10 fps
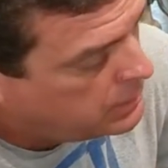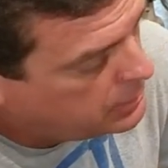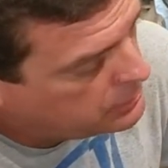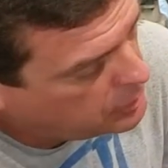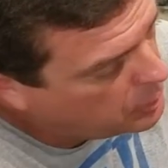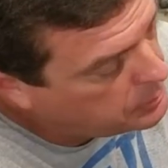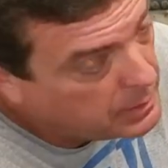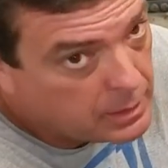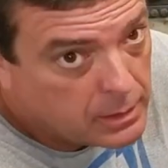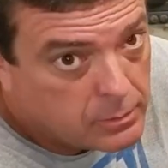Let's hope
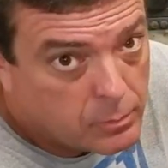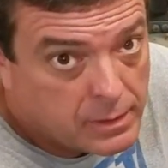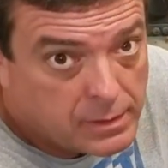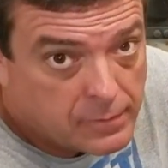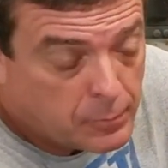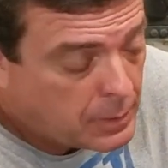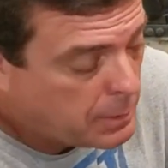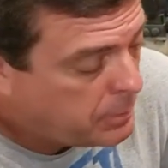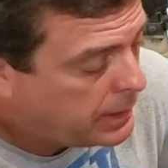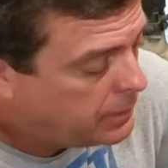that we get the
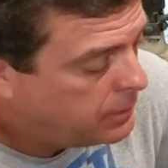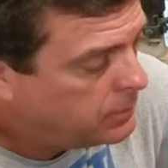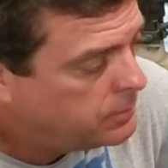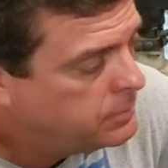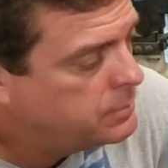right pattern